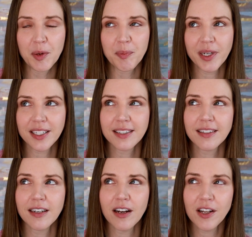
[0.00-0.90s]
but
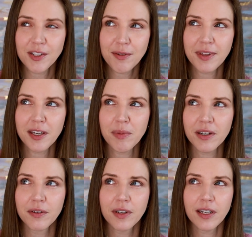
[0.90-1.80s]
also think
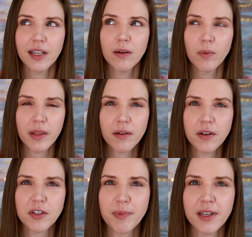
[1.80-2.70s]
about whether
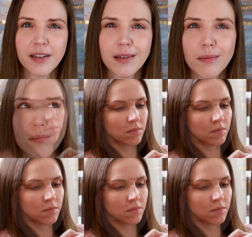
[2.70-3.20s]
you're spending